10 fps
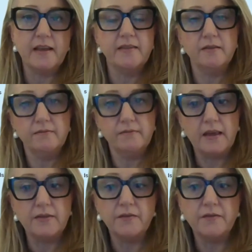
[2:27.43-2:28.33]
and
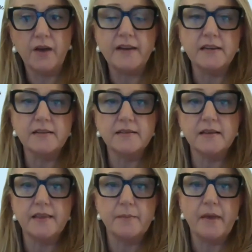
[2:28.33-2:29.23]
the findings
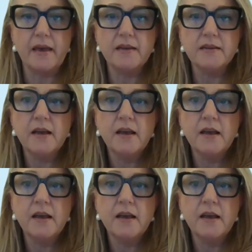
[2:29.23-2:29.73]
that they made,